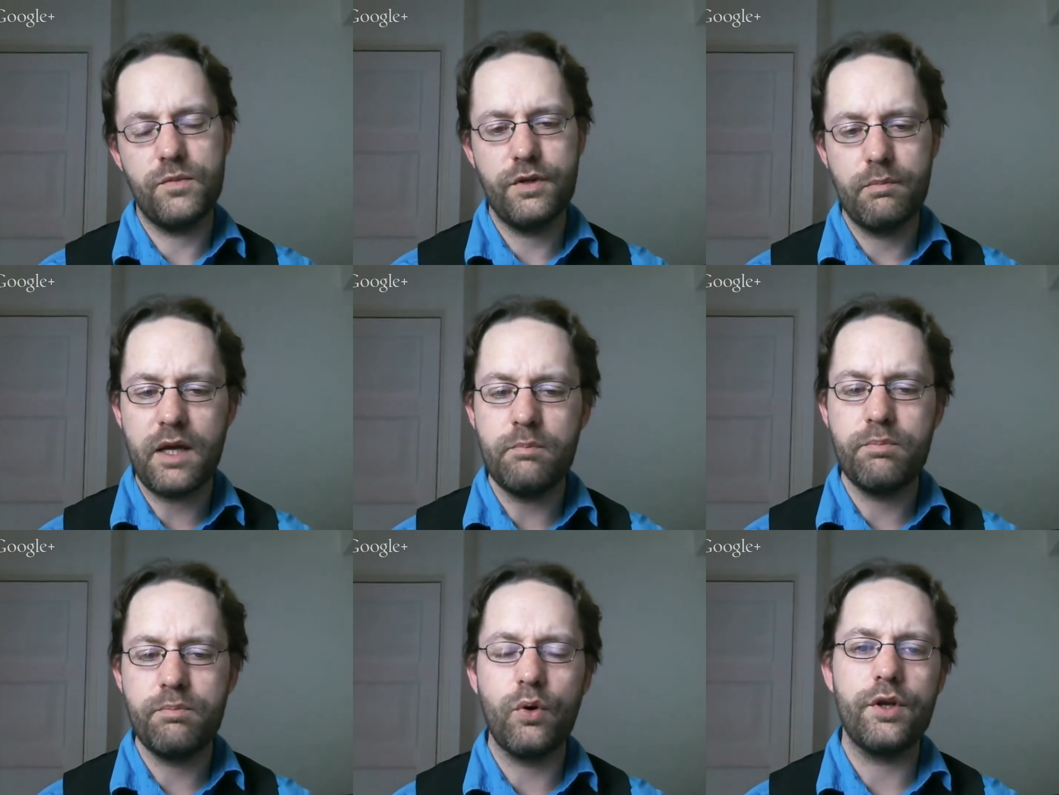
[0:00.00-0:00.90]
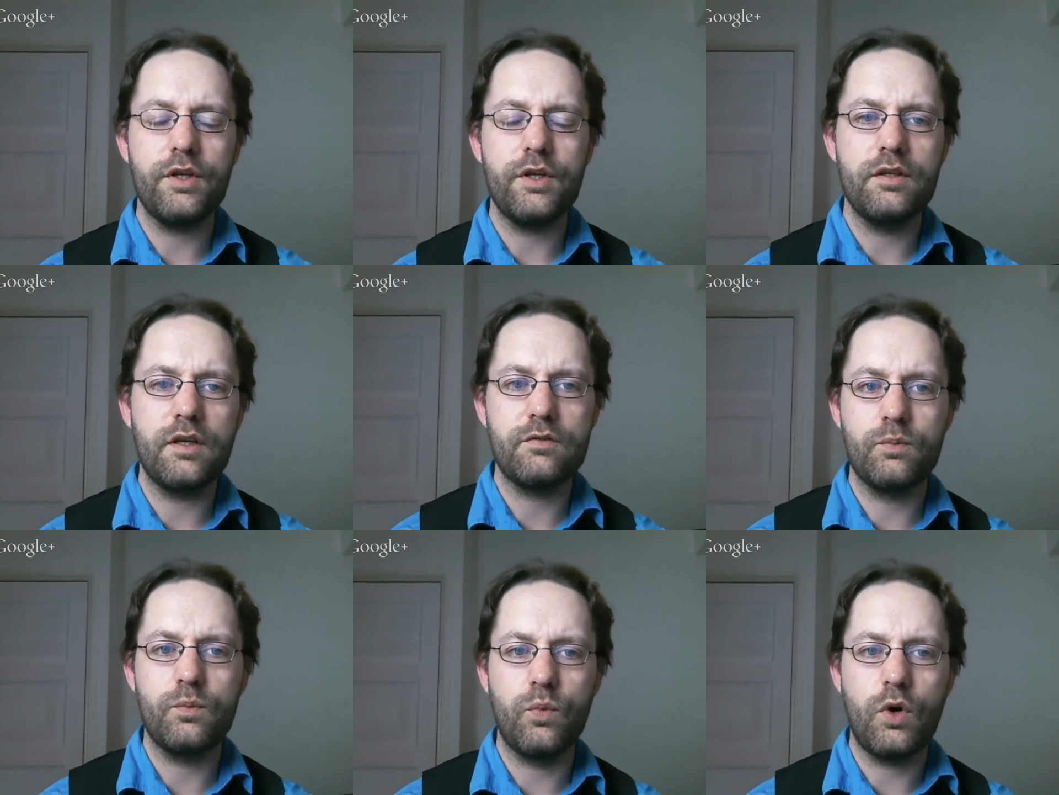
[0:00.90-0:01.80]
the main point in this
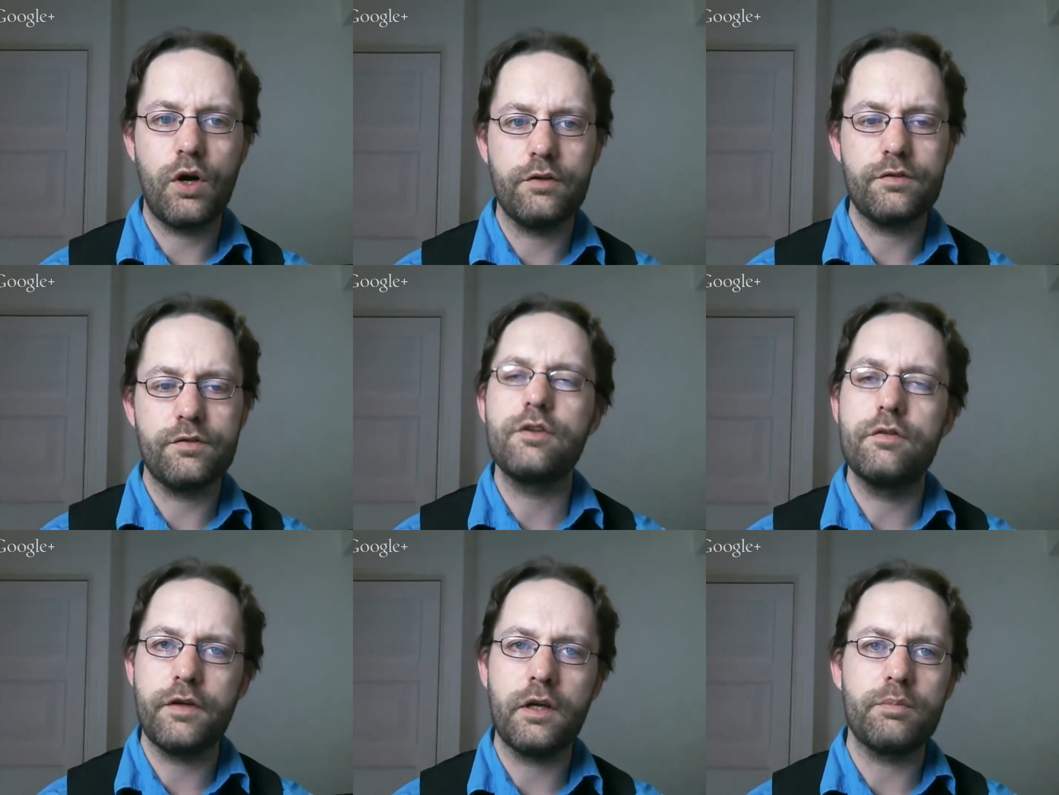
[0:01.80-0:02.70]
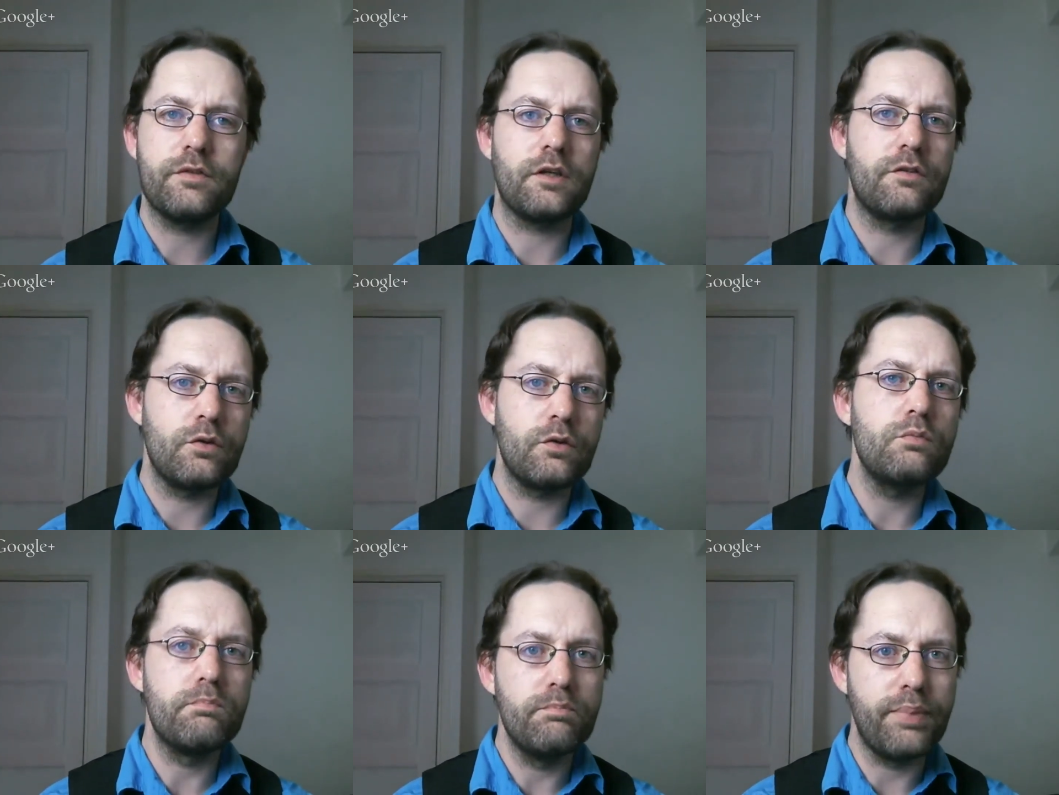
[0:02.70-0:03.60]
was the developers are
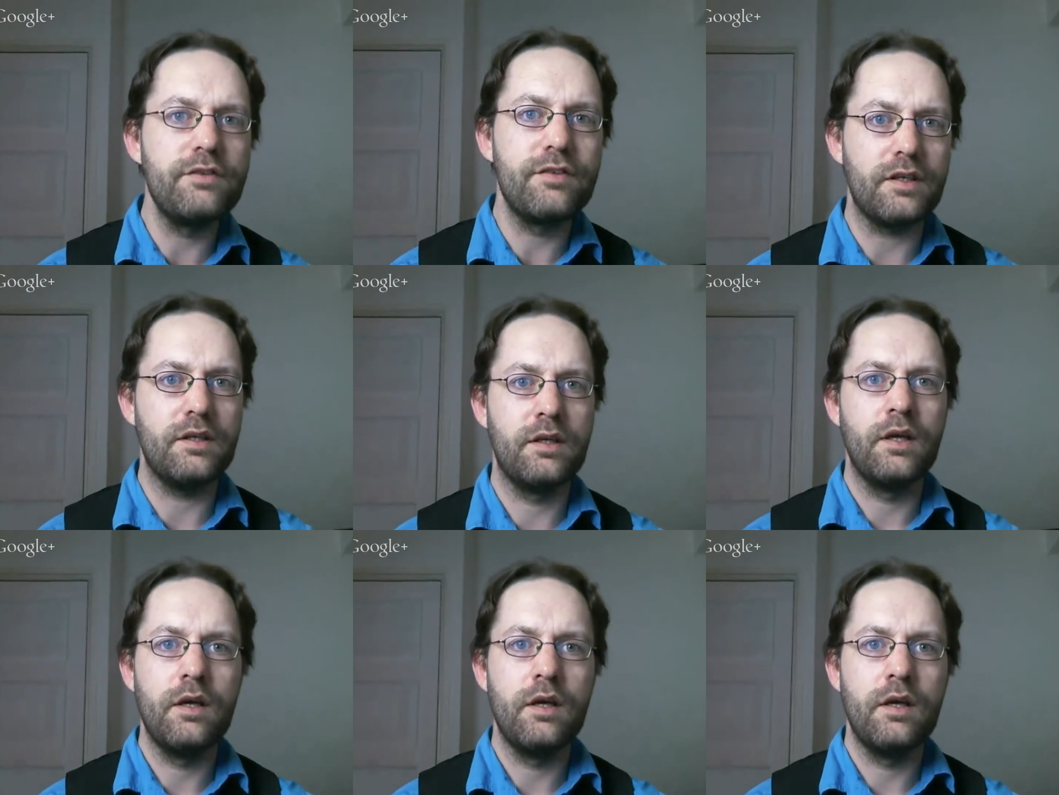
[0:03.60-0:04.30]
too busy